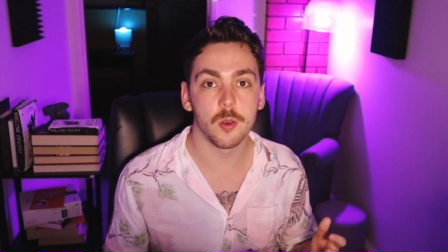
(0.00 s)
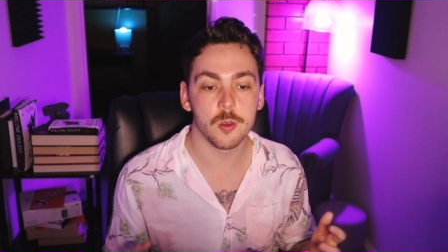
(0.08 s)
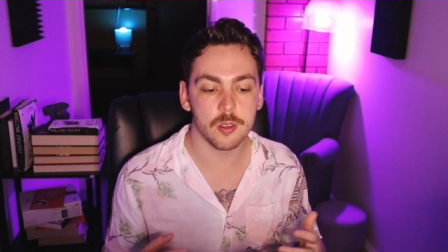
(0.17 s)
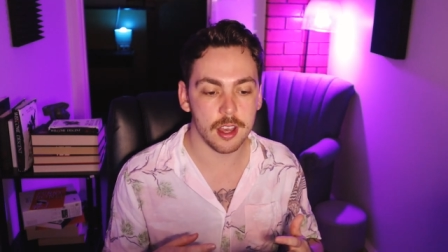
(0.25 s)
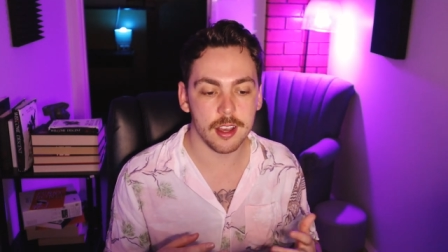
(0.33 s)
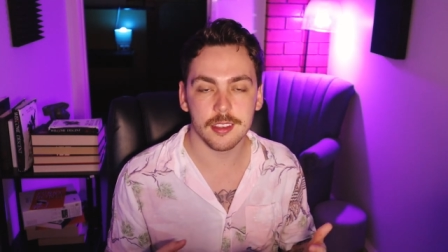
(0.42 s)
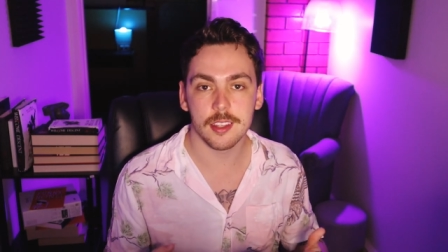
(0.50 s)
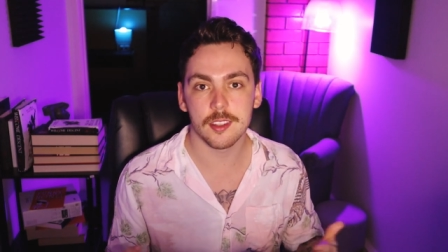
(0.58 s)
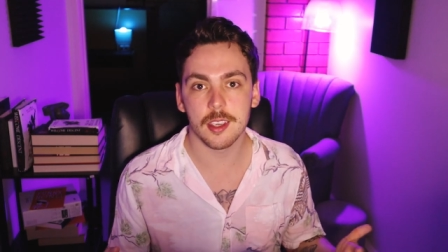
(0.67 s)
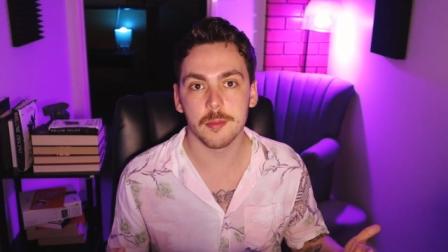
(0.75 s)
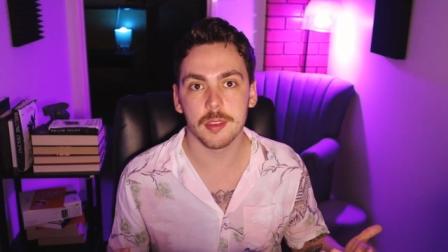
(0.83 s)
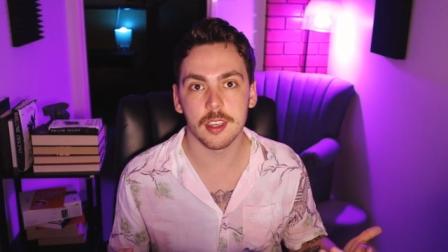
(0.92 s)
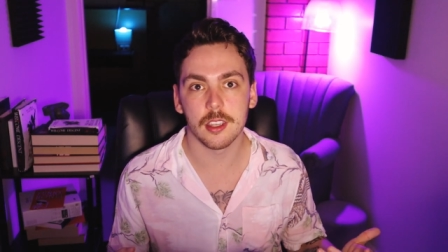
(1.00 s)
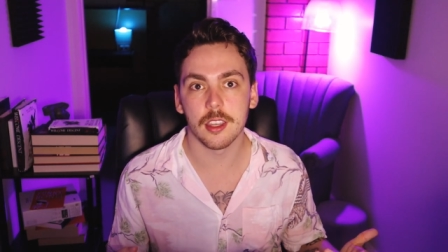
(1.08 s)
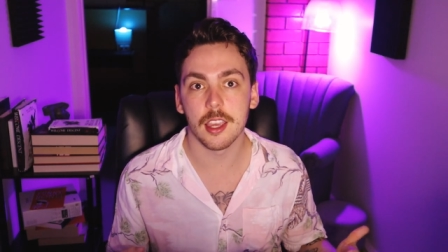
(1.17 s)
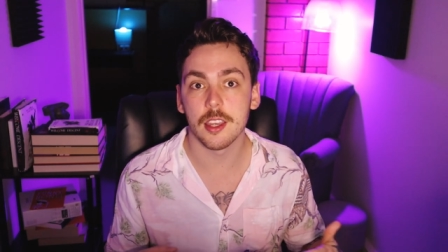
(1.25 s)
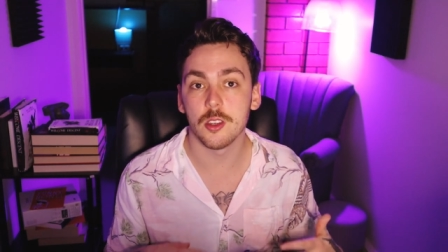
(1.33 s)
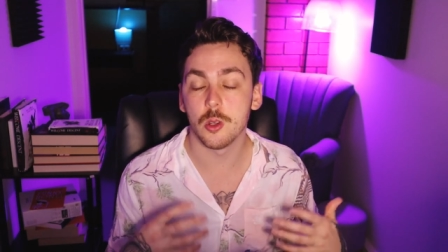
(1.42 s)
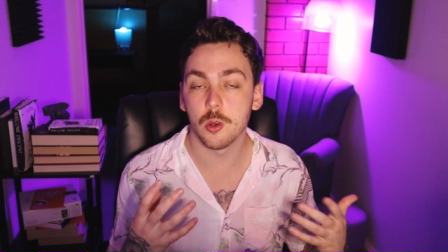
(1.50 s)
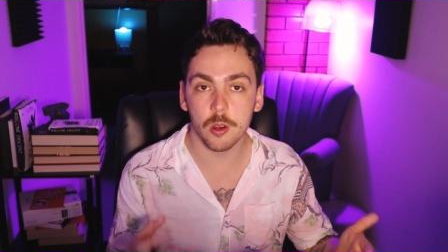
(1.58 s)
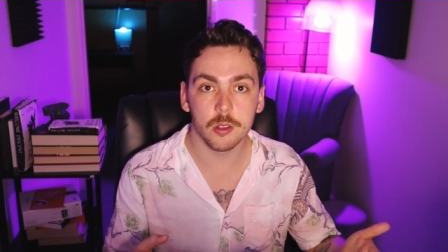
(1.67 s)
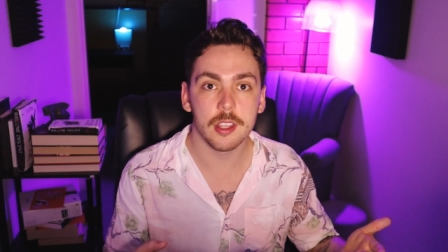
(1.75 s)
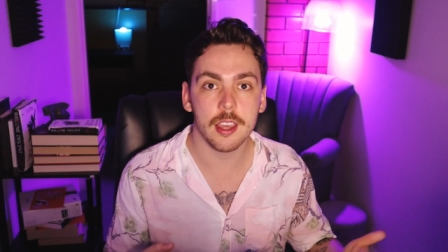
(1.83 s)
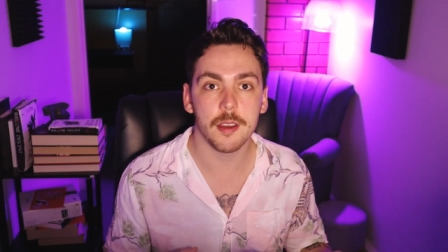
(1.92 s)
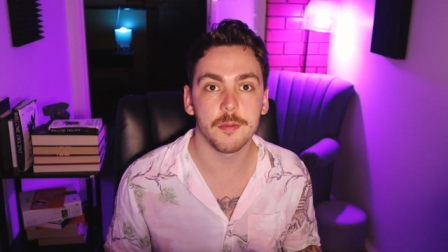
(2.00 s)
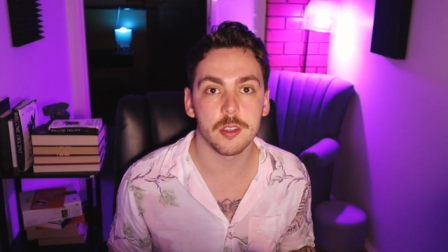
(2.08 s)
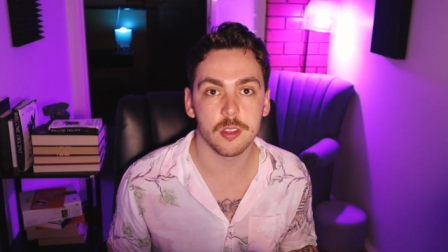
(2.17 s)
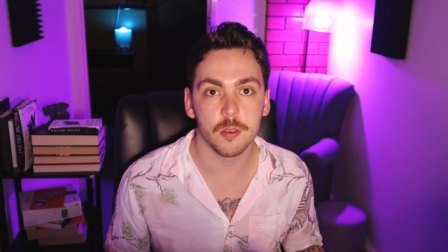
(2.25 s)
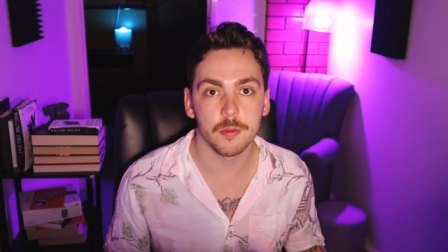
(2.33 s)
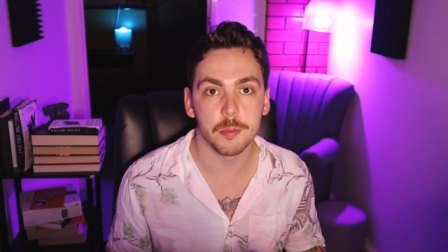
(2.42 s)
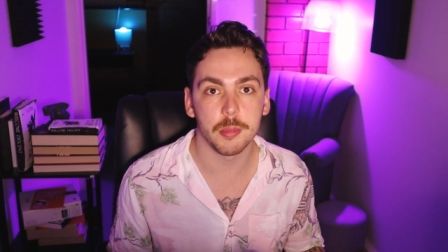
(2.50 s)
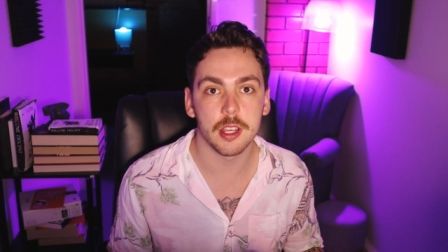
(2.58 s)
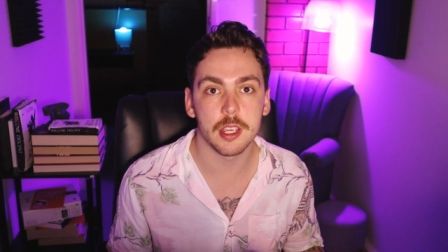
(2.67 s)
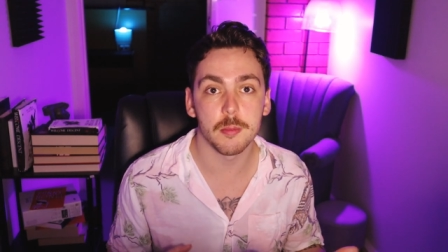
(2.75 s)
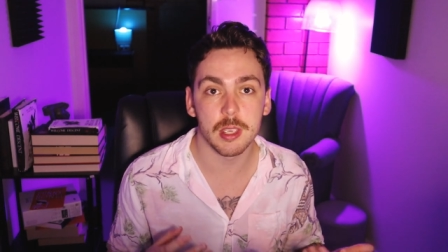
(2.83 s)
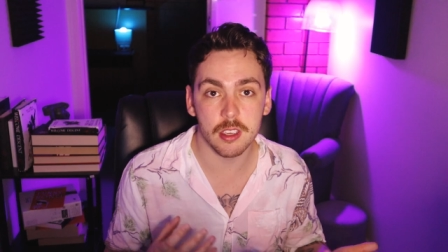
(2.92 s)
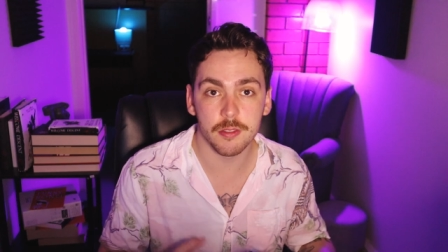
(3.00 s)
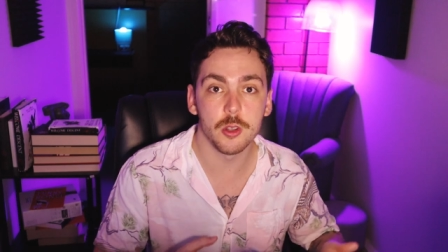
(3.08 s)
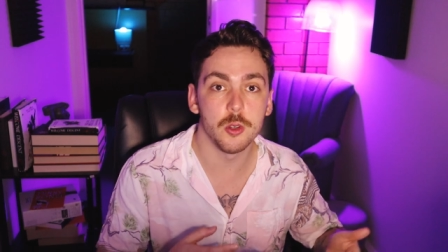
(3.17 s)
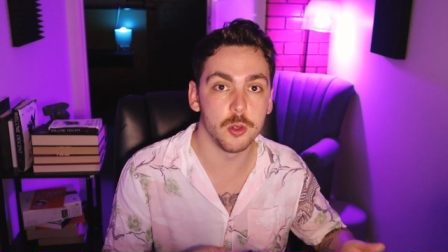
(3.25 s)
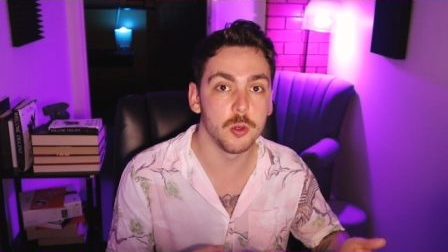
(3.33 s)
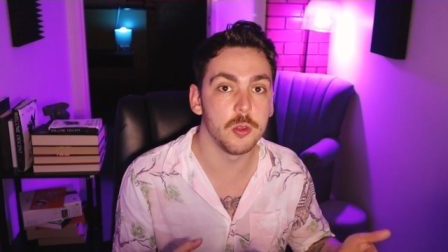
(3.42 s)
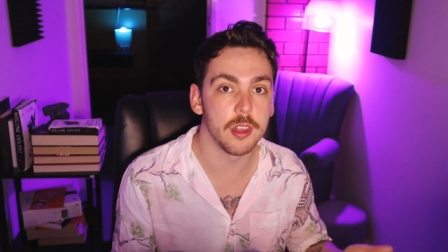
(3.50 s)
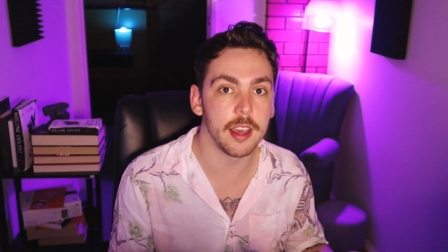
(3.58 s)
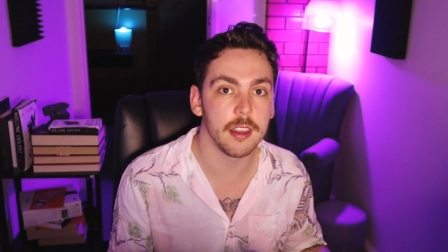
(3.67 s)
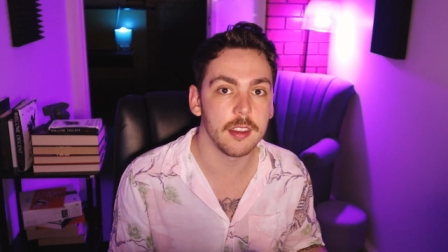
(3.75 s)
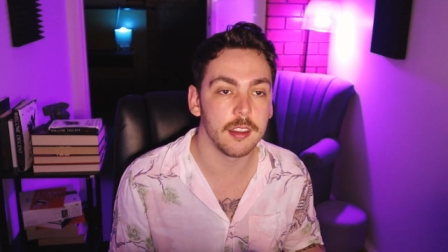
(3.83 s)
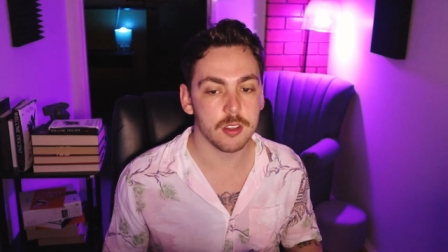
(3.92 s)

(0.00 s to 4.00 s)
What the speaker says: Those aren't the same thing, and you only have yourself to blame if you do that.